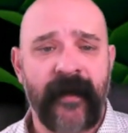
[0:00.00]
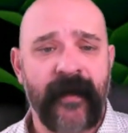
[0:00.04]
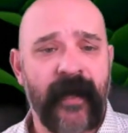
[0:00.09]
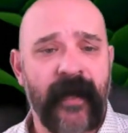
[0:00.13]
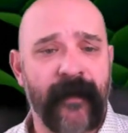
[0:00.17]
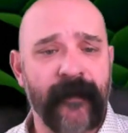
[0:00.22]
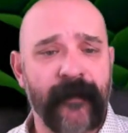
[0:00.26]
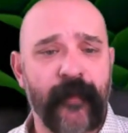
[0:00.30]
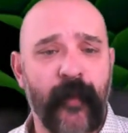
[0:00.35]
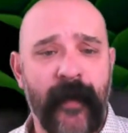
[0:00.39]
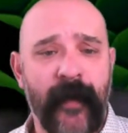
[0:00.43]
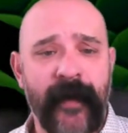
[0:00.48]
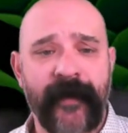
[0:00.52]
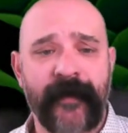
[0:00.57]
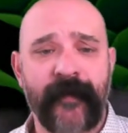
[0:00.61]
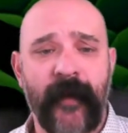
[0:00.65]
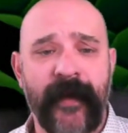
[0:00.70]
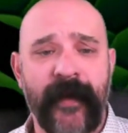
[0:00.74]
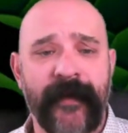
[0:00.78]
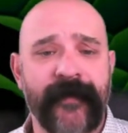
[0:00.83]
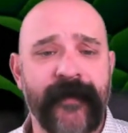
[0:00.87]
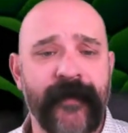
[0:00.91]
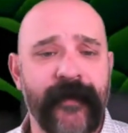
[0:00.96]
come
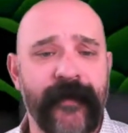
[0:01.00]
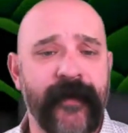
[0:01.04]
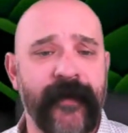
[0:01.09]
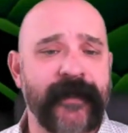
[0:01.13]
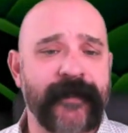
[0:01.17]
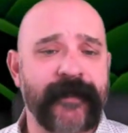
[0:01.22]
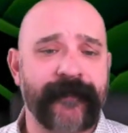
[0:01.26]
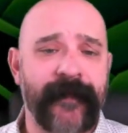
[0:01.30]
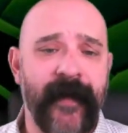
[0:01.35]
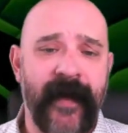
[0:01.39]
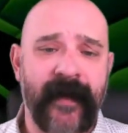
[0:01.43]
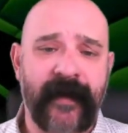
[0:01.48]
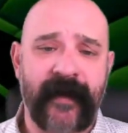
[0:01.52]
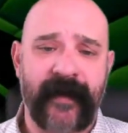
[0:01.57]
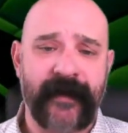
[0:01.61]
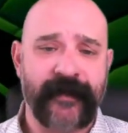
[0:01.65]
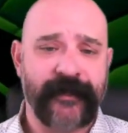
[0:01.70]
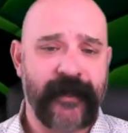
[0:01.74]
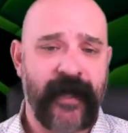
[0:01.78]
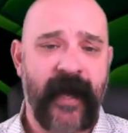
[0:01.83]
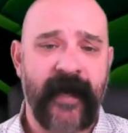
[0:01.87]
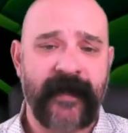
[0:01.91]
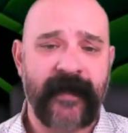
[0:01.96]
2022, you can expect
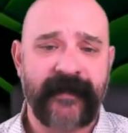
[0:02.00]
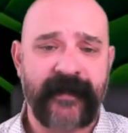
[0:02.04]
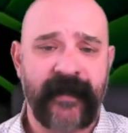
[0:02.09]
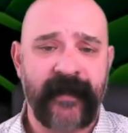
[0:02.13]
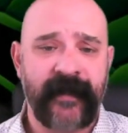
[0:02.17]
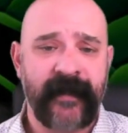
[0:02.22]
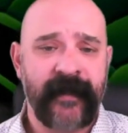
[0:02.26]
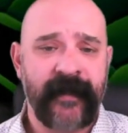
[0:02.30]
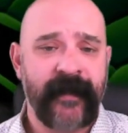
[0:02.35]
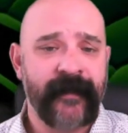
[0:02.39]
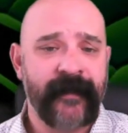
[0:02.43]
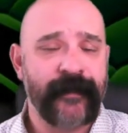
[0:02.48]
Jackson